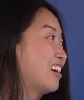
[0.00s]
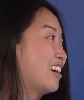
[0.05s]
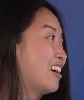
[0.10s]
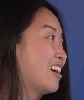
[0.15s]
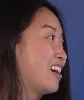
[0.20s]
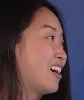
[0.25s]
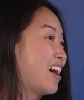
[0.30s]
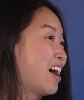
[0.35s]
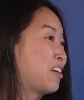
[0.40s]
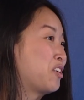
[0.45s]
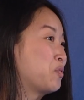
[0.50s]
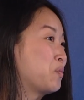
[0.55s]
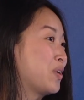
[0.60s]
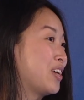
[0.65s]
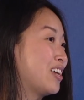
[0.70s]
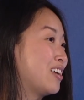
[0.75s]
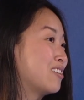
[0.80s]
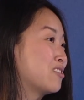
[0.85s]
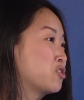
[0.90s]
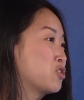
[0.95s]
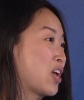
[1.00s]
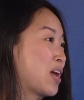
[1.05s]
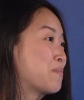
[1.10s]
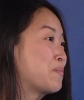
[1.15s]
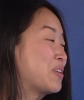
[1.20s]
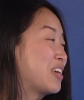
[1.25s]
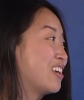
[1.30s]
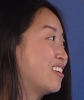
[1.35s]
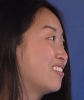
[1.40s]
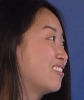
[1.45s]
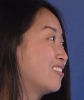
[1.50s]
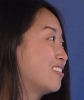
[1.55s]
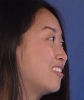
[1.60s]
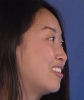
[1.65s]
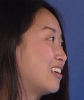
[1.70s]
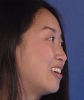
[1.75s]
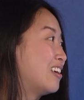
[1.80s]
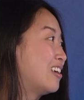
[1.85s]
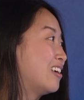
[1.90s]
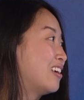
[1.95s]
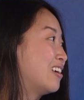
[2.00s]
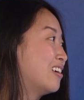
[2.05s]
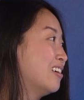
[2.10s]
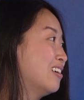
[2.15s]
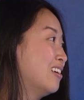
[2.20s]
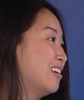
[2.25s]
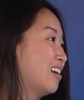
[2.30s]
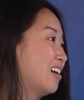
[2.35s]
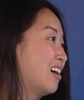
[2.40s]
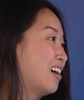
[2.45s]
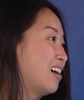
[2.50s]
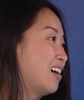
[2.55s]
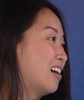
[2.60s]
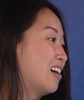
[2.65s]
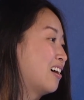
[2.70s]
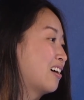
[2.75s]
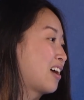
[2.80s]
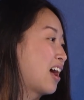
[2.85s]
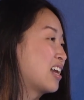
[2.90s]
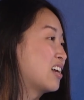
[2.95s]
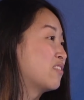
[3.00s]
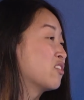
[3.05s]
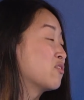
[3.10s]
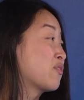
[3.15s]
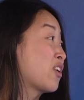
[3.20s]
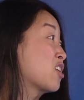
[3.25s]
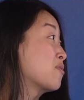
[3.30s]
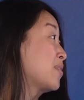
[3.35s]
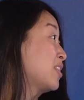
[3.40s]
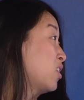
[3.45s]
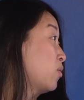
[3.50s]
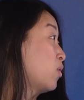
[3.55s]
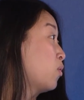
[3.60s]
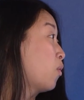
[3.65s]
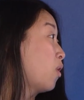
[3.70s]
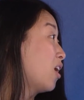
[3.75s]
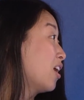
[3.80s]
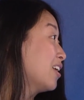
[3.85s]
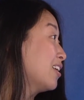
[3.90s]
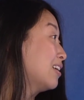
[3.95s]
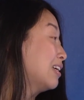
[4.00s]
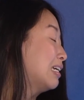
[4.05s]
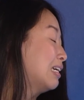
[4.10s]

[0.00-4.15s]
how do we champion the kind of environment that we want?